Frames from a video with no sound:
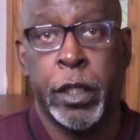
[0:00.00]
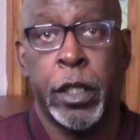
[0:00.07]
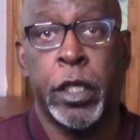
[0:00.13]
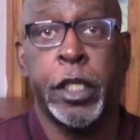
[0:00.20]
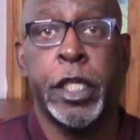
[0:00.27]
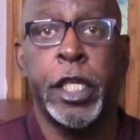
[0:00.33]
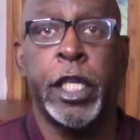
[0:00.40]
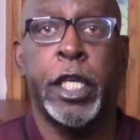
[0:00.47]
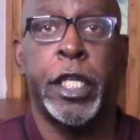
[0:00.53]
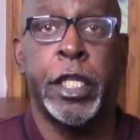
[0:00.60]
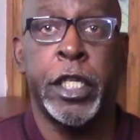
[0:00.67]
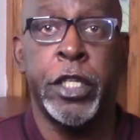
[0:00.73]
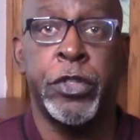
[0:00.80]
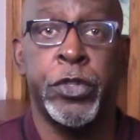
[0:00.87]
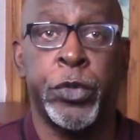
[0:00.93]
Again,
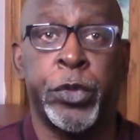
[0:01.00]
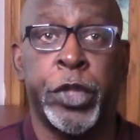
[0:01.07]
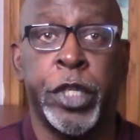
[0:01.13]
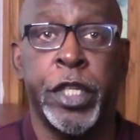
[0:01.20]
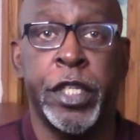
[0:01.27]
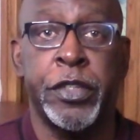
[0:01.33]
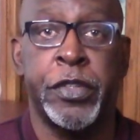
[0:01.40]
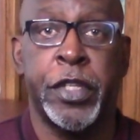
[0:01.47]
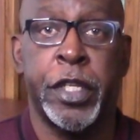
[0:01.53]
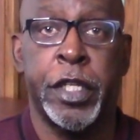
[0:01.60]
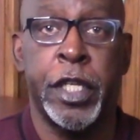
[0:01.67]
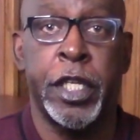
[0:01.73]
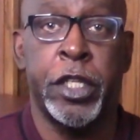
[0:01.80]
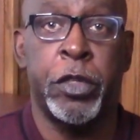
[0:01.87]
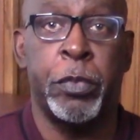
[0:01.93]
these are things that
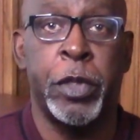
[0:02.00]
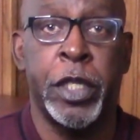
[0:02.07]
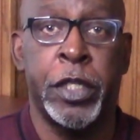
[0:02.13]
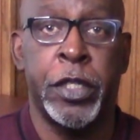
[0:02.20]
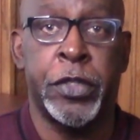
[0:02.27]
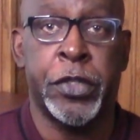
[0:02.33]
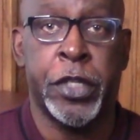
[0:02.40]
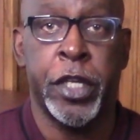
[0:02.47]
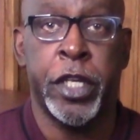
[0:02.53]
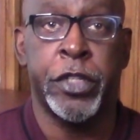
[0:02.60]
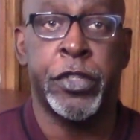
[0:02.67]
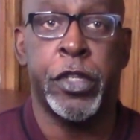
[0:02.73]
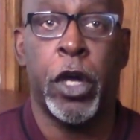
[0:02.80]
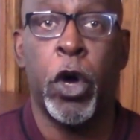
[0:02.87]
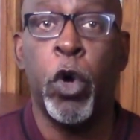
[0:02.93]
need to be
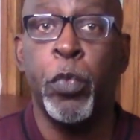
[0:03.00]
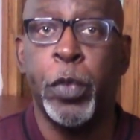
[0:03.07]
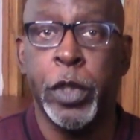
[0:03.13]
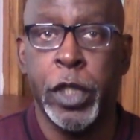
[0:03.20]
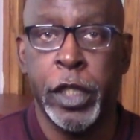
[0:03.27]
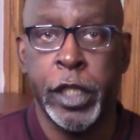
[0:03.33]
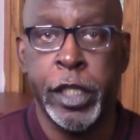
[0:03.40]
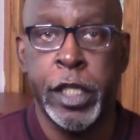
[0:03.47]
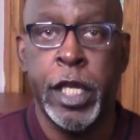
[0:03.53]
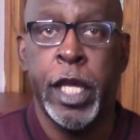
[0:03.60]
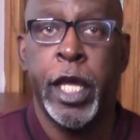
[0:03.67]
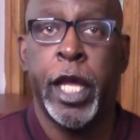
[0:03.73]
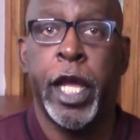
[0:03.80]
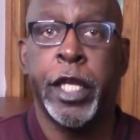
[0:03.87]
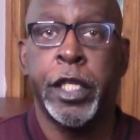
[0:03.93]
discussed openly
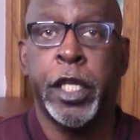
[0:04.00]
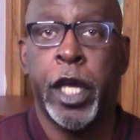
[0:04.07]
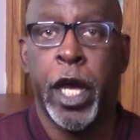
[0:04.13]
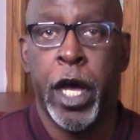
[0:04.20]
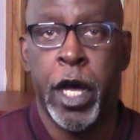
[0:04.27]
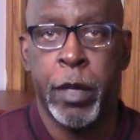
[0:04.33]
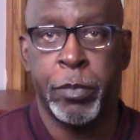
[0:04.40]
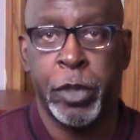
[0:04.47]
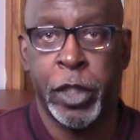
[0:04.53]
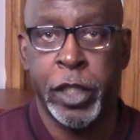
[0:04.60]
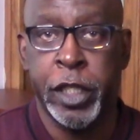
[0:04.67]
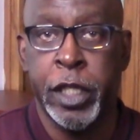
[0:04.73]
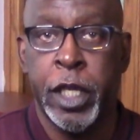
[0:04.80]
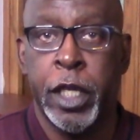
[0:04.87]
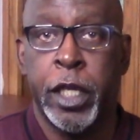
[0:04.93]
and
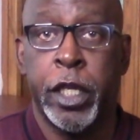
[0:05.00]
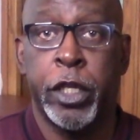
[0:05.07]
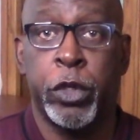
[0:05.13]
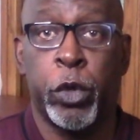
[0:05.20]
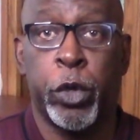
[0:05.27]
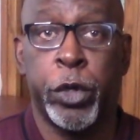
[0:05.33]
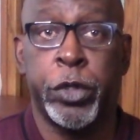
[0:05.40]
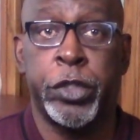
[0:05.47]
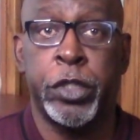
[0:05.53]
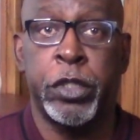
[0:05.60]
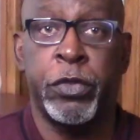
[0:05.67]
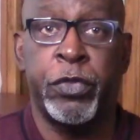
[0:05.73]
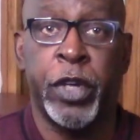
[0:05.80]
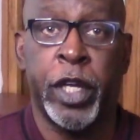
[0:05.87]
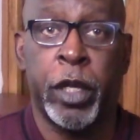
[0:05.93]
calmly in order to
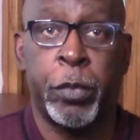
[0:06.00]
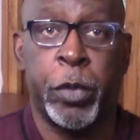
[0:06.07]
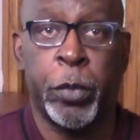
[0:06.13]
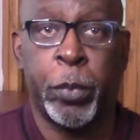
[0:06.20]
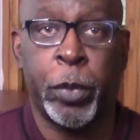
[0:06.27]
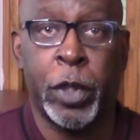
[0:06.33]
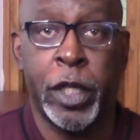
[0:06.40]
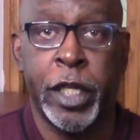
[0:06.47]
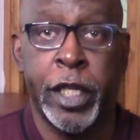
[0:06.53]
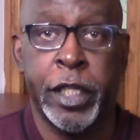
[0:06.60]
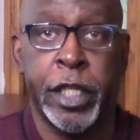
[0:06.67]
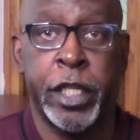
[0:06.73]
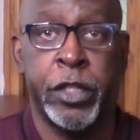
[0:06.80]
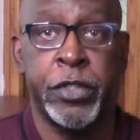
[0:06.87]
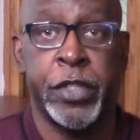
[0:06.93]
develop a plan
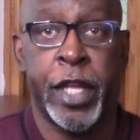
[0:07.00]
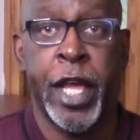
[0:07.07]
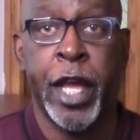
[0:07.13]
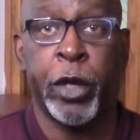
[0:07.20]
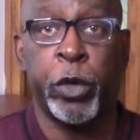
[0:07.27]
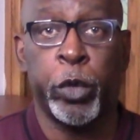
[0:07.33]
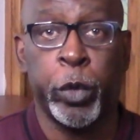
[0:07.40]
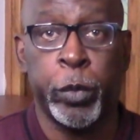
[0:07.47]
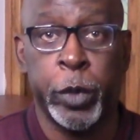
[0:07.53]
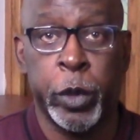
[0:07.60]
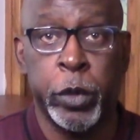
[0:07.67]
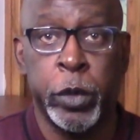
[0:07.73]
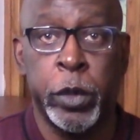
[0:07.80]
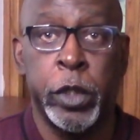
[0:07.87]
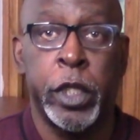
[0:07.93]
that is
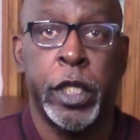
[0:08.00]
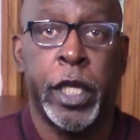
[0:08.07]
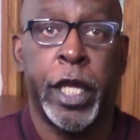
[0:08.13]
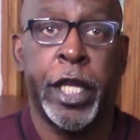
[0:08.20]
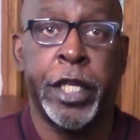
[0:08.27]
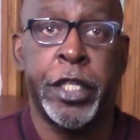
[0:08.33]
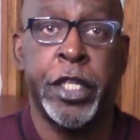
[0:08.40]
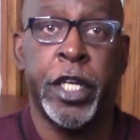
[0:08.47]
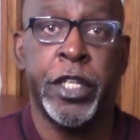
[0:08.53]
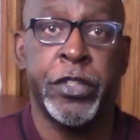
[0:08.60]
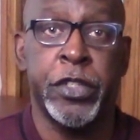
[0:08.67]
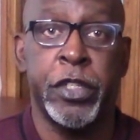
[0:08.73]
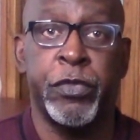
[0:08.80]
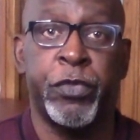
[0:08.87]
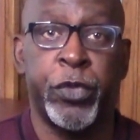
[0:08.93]
equitable and
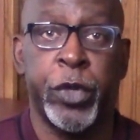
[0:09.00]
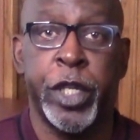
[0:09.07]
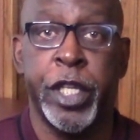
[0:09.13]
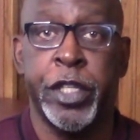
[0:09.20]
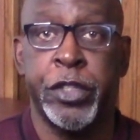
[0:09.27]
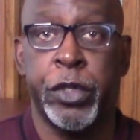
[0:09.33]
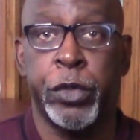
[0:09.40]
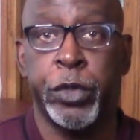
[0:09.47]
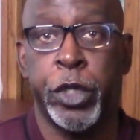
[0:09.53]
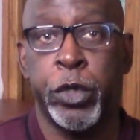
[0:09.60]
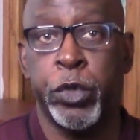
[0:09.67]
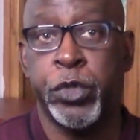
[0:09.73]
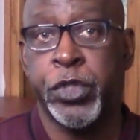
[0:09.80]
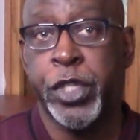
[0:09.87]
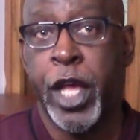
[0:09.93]
doesn't infringe on
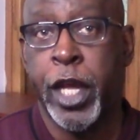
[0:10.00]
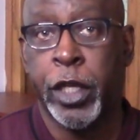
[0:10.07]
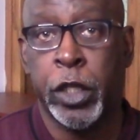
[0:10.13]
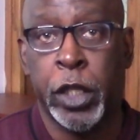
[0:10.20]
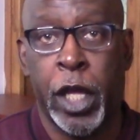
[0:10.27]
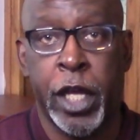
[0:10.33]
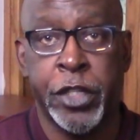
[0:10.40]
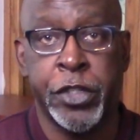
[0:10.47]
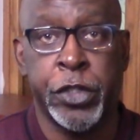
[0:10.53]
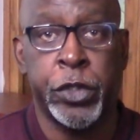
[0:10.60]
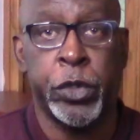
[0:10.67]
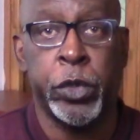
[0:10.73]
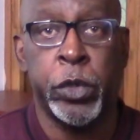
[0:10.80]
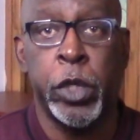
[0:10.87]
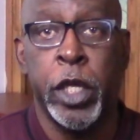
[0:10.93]
those
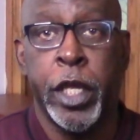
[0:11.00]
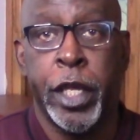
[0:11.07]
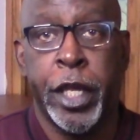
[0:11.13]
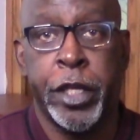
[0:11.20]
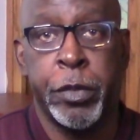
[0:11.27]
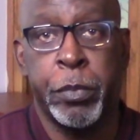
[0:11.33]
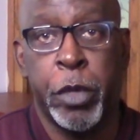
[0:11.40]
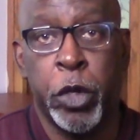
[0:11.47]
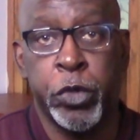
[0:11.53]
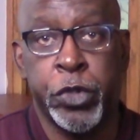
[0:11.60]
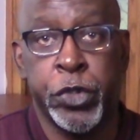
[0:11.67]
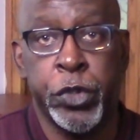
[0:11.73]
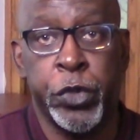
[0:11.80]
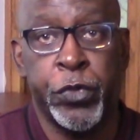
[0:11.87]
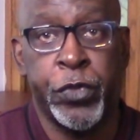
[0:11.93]
psychological and
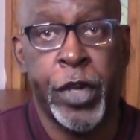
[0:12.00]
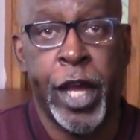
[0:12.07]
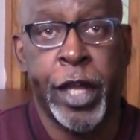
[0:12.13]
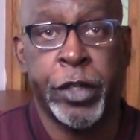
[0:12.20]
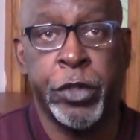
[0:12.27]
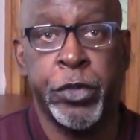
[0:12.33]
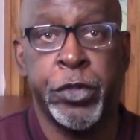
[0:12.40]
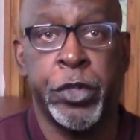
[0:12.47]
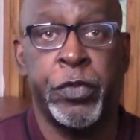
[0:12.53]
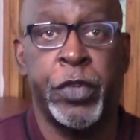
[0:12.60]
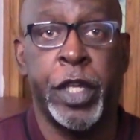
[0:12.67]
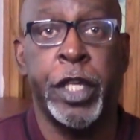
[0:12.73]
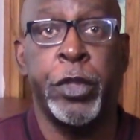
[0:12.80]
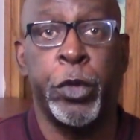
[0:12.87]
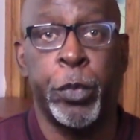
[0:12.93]
emotional factors of
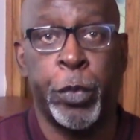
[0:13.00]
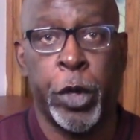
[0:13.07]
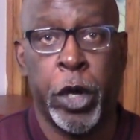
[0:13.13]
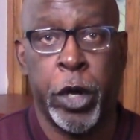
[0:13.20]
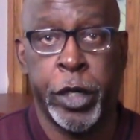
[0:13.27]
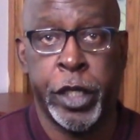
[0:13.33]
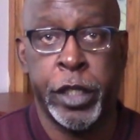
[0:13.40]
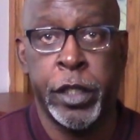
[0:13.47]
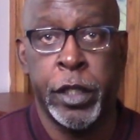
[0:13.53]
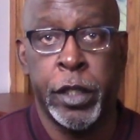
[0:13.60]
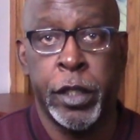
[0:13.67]
either party.